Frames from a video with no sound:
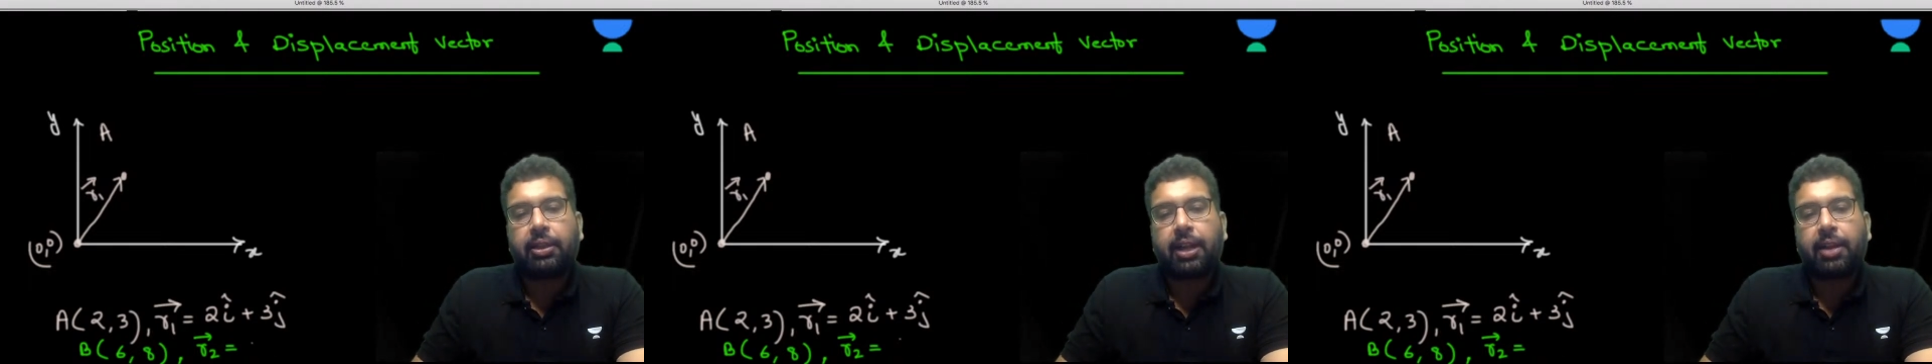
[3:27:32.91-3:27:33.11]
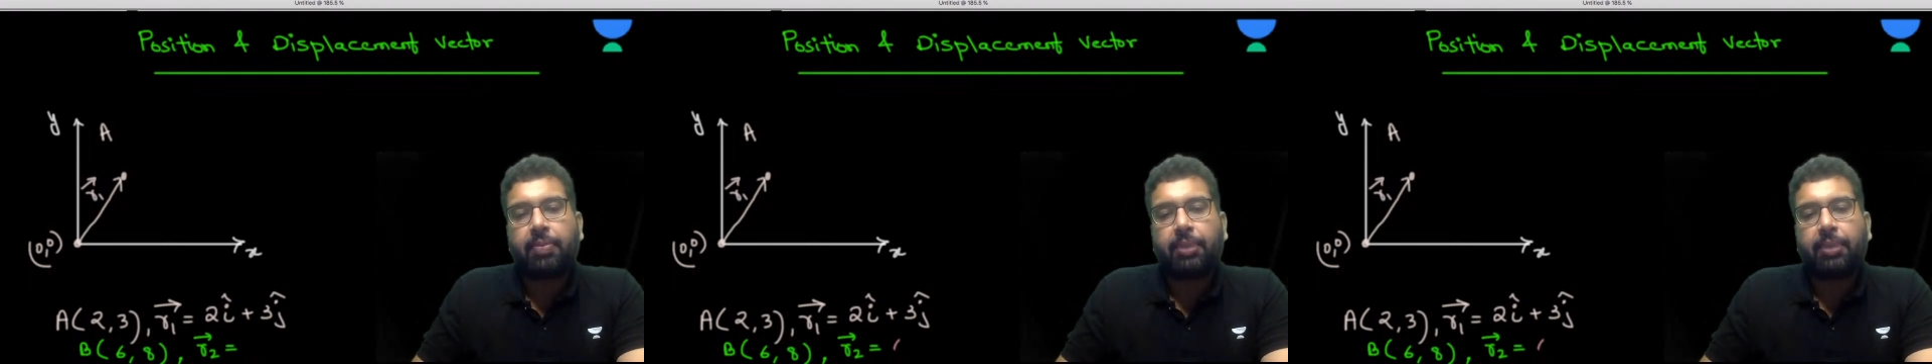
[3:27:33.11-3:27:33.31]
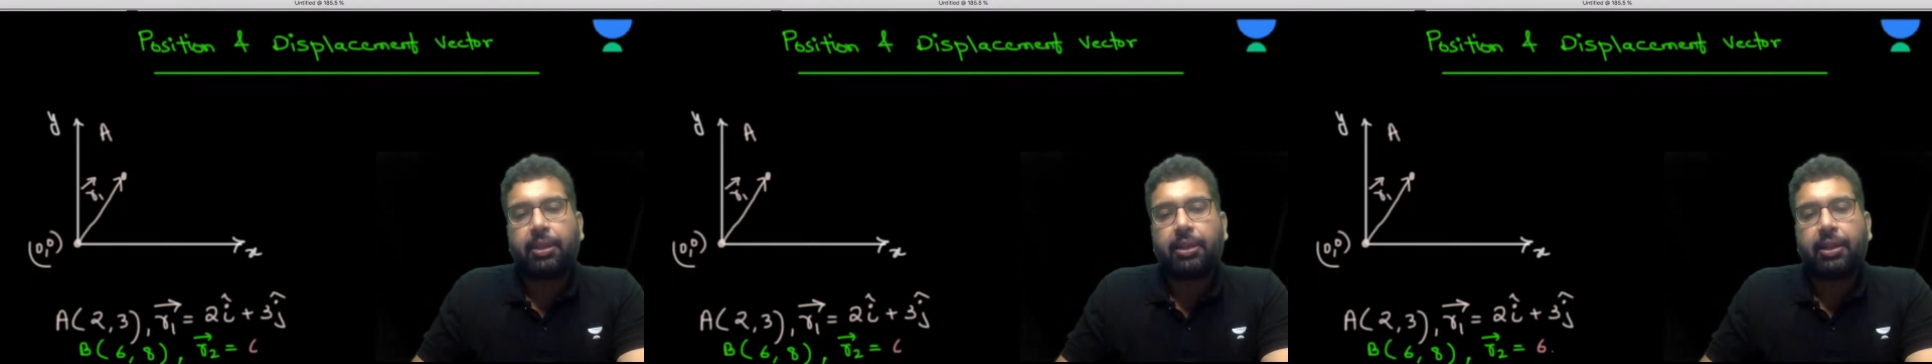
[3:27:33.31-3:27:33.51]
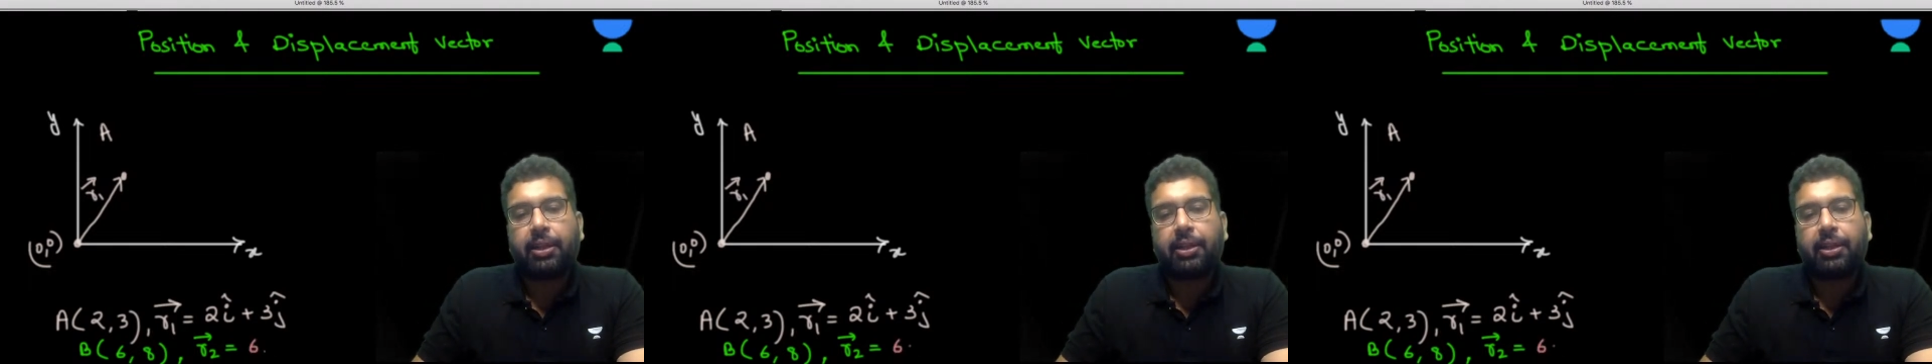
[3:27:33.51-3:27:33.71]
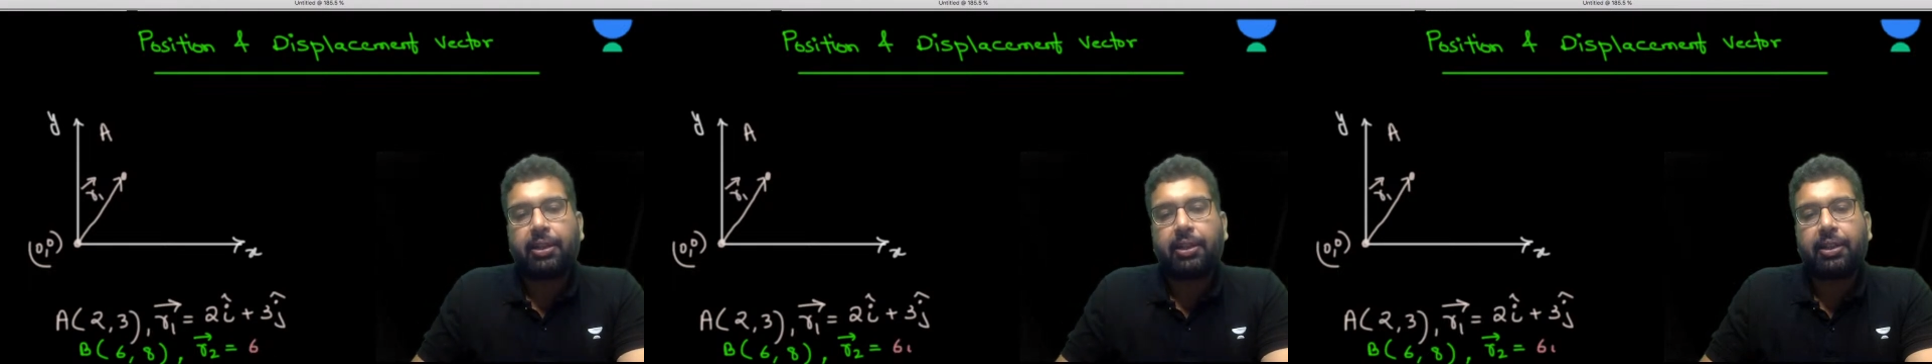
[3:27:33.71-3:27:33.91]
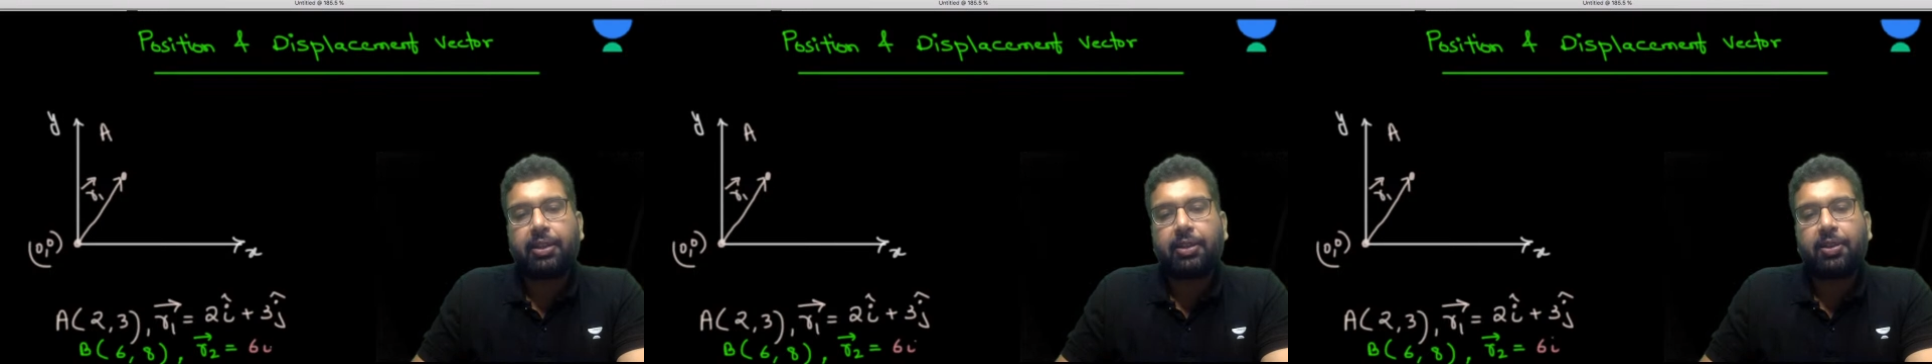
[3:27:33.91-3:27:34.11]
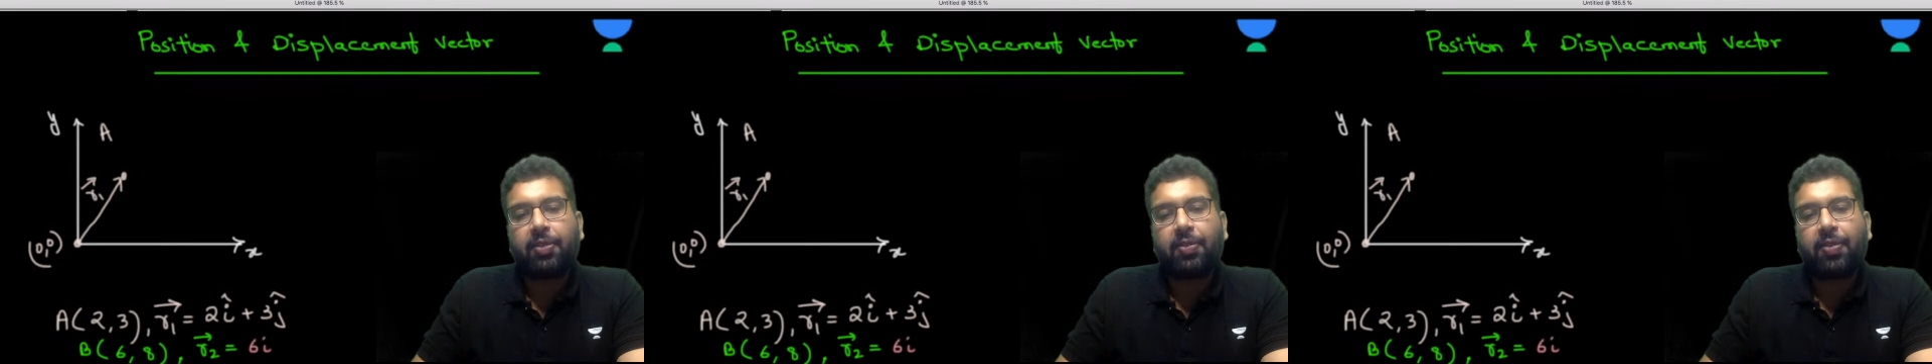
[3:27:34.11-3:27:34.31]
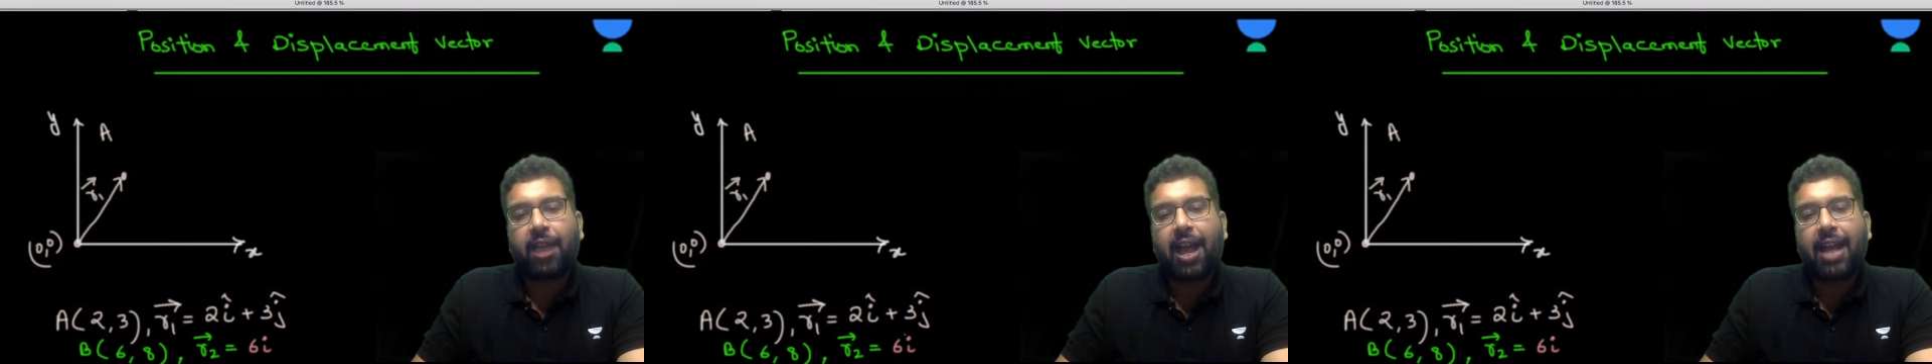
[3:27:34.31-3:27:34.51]
That means it is 6
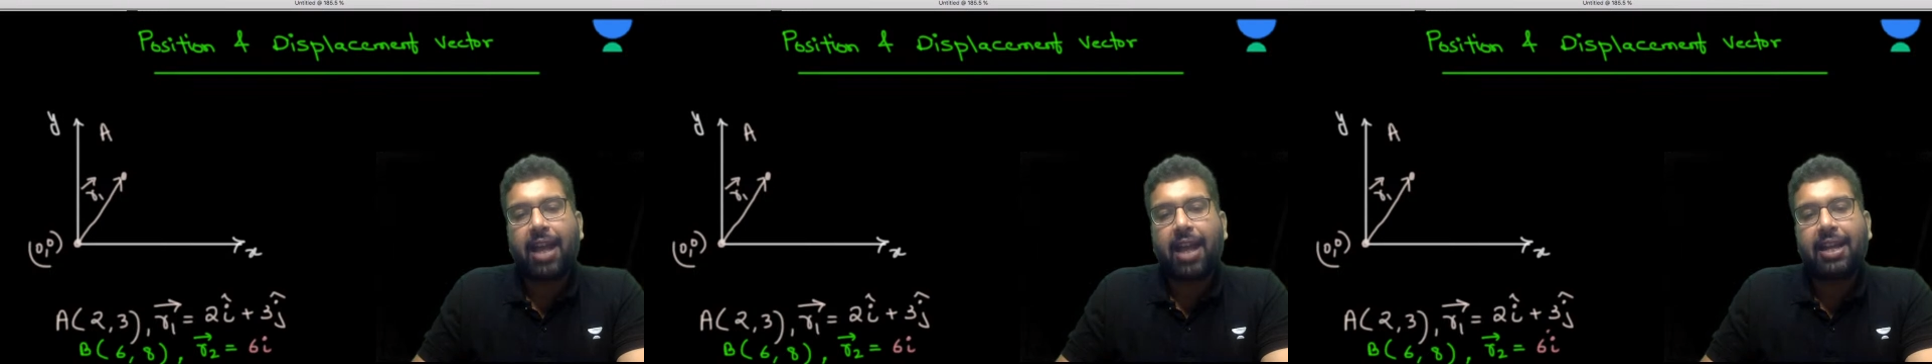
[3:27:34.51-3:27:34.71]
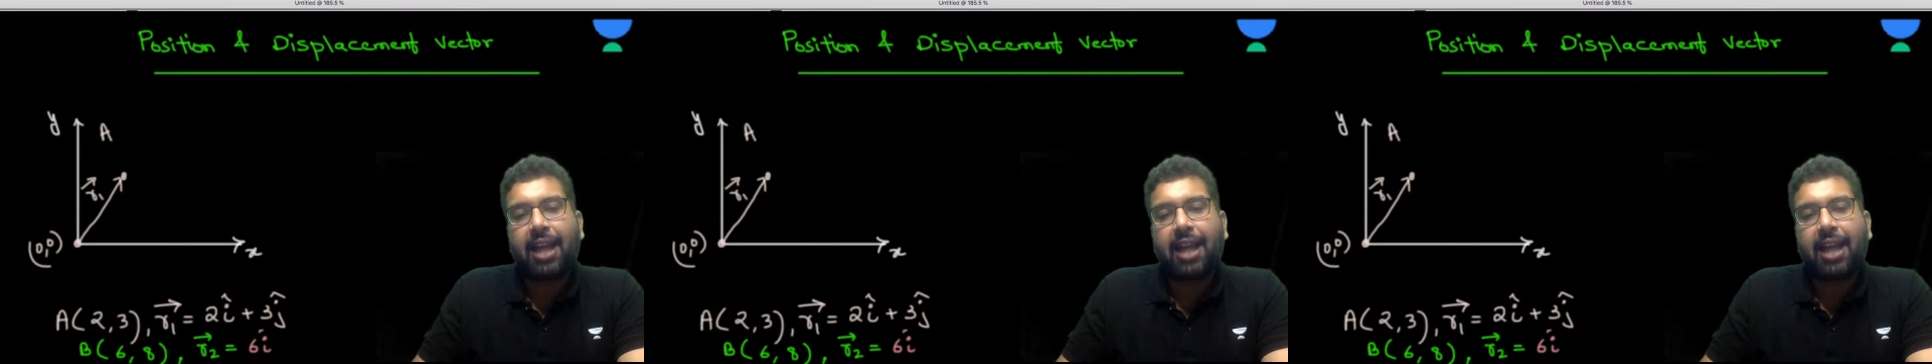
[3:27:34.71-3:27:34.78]
of I